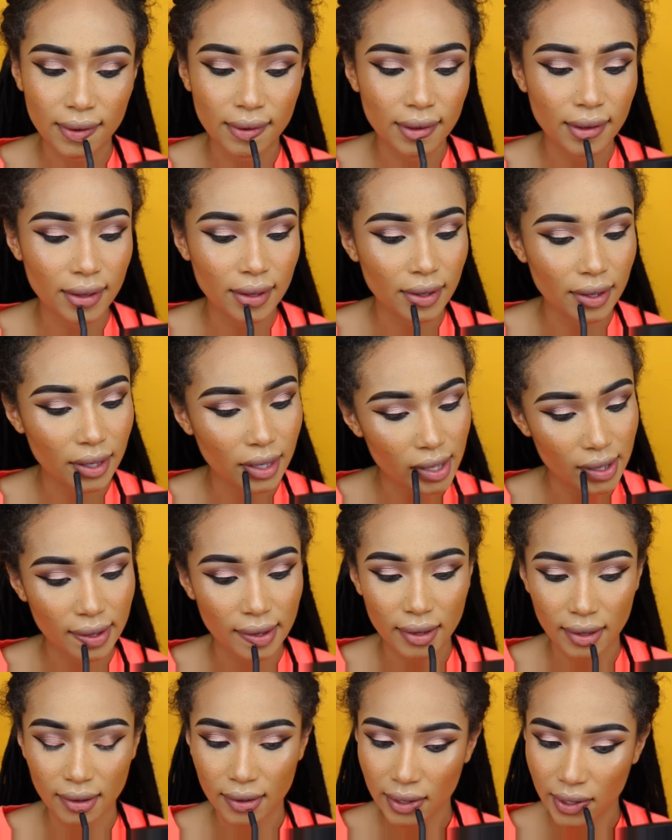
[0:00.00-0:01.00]
Next, I'm going
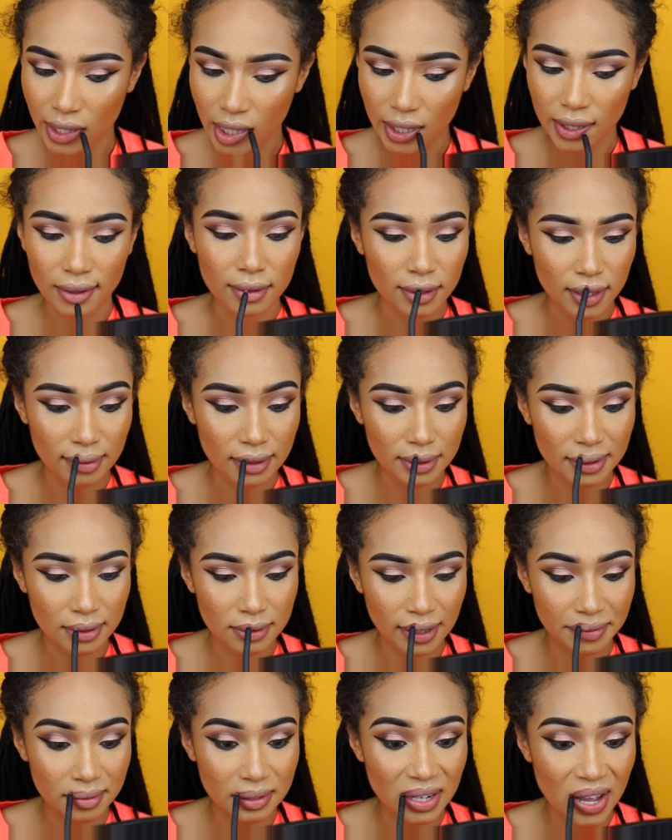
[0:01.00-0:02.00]
in with the liner
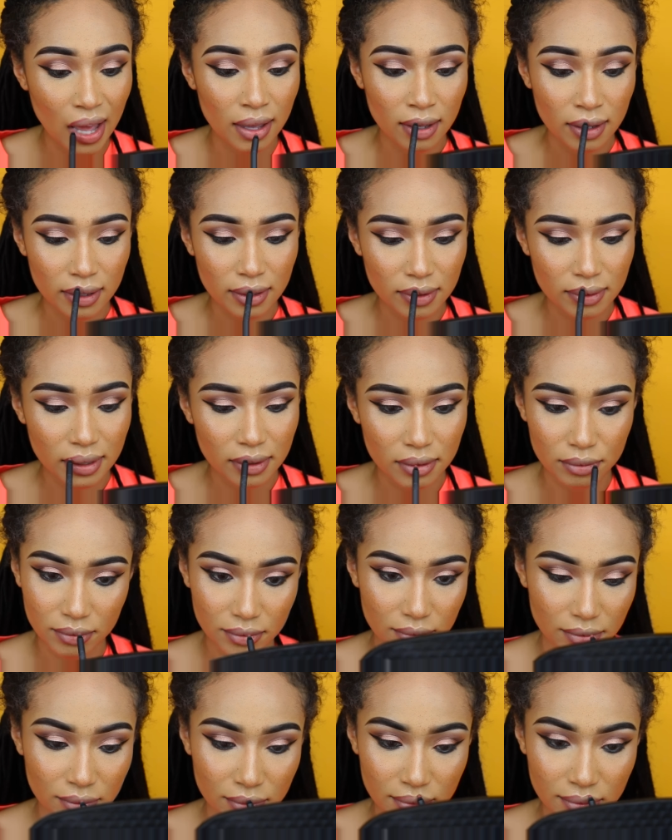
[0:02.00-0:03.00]
pencil from MAC, and
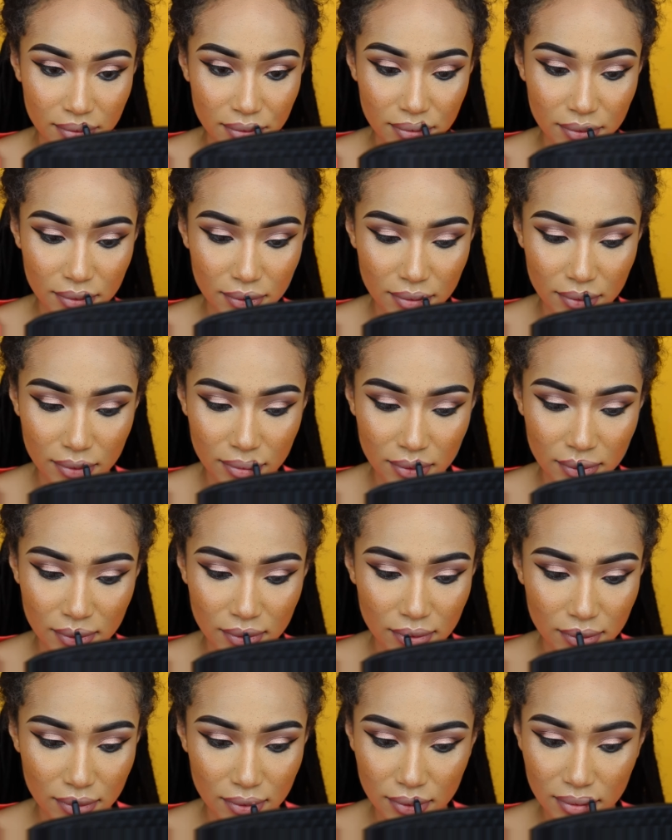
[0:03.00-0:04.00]
it's called In
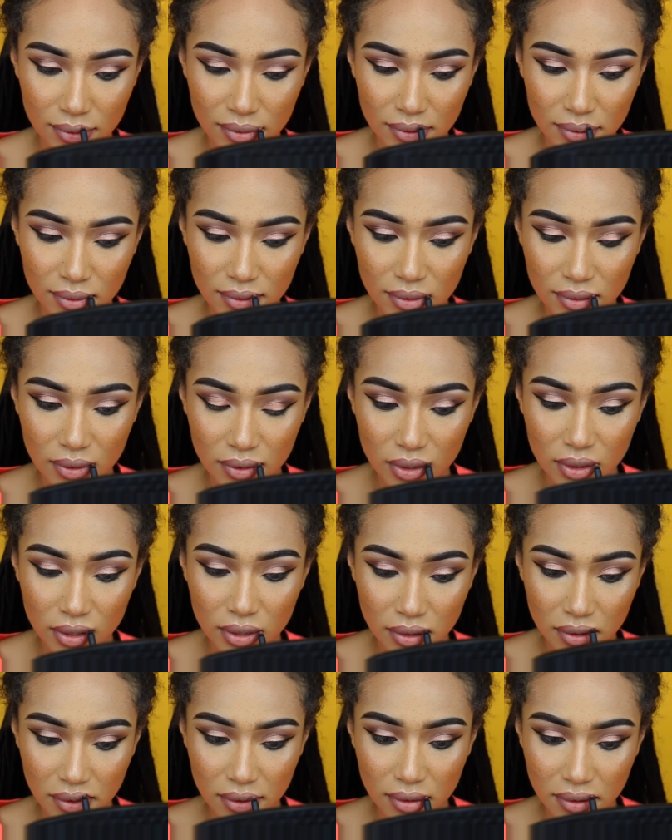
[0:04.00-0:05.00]
Control. And then I'm going
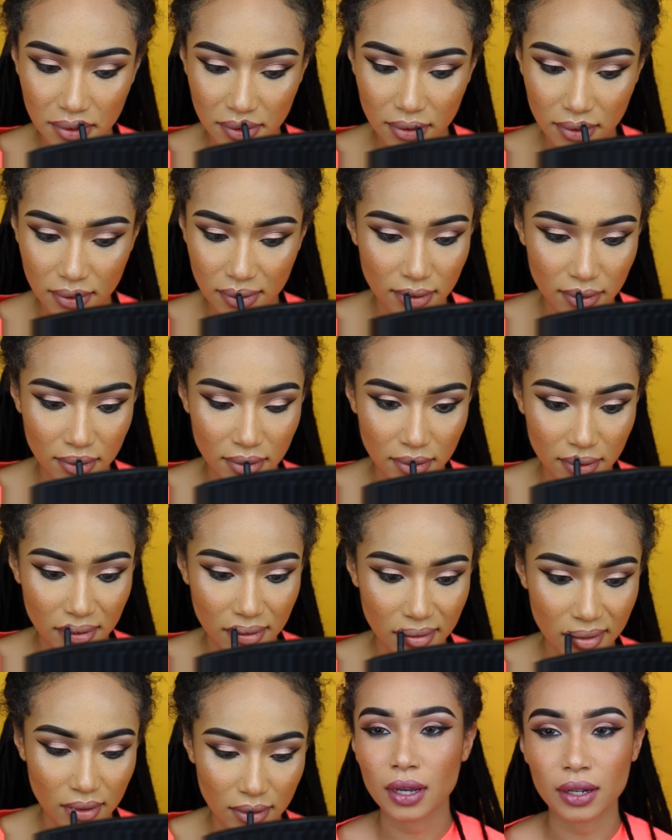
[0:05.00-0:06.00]
to
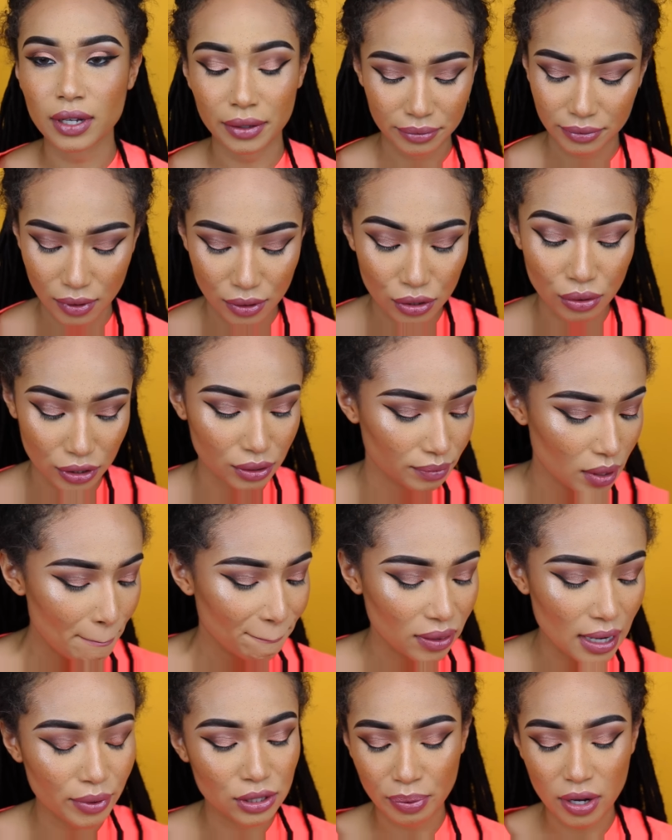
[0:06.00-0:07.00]
fill in my lips
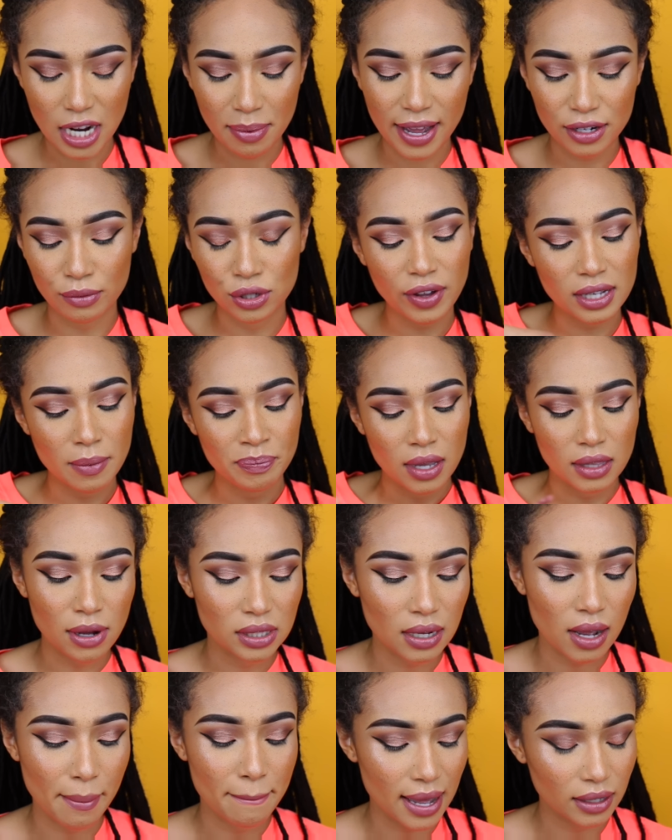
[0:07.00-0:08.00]
with Cool Girl Too
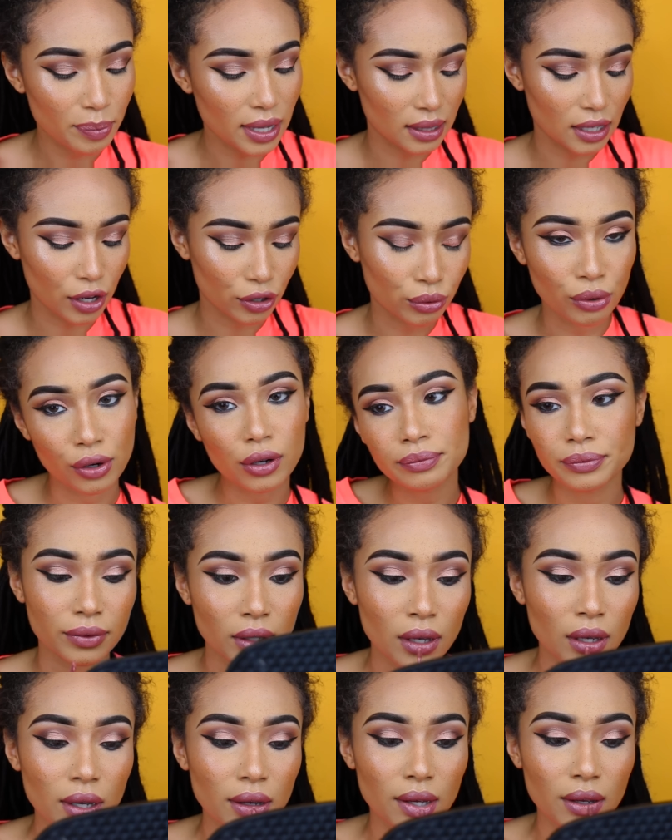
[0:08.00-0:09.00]
Faced. It's one of my
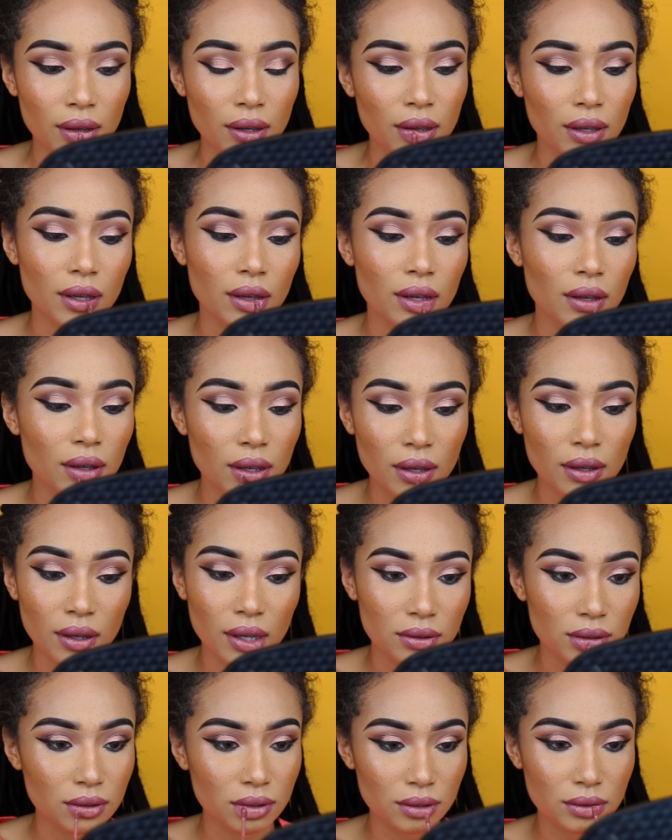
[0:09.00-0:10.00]

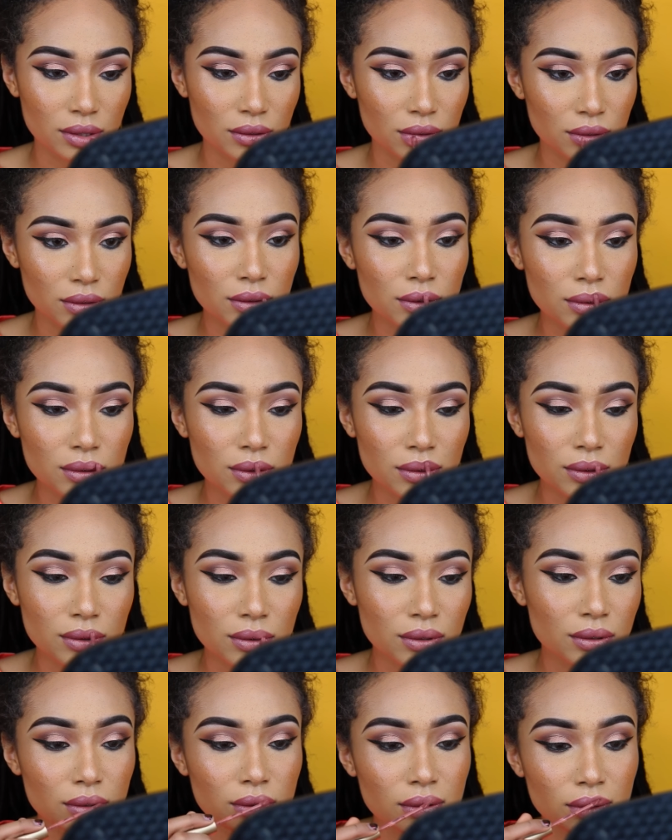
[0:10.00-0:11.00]
favorite, like, mauve-y
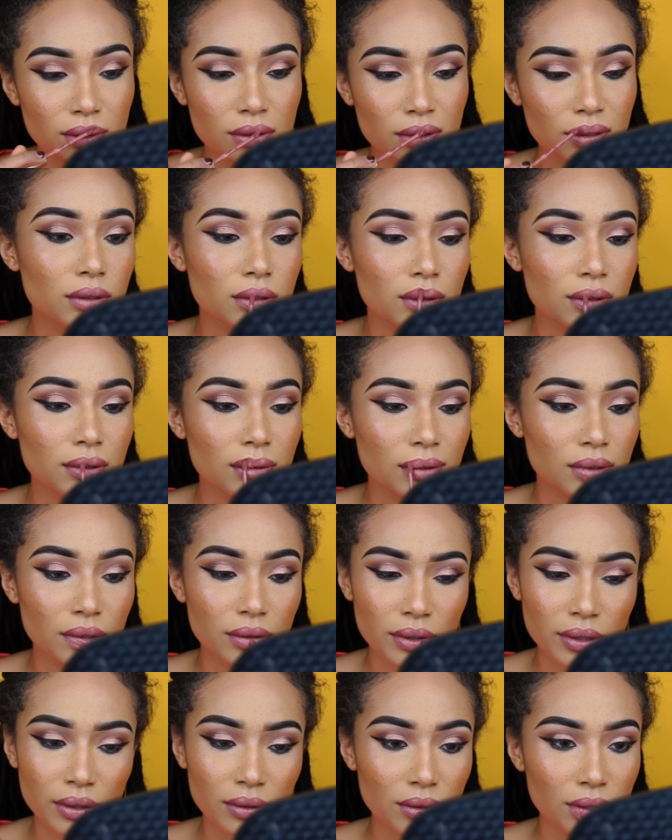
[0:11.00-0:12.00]
lips to use. It's
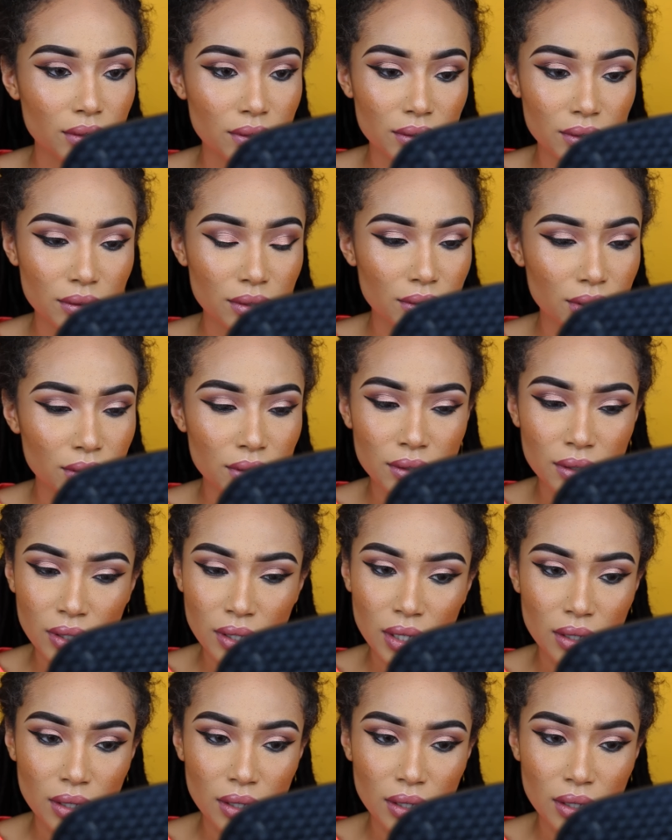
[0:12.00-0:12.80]
so, so pretty.